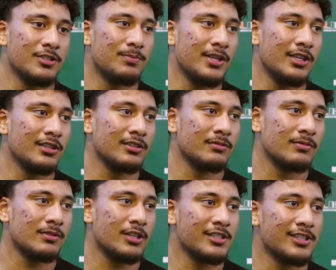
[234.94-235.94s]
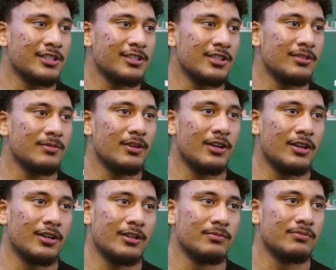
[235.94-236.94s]
Just being consistent.
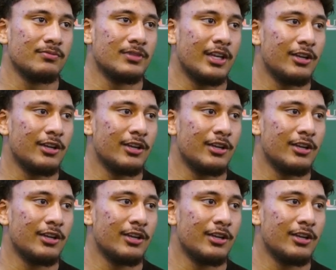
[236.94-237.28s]
The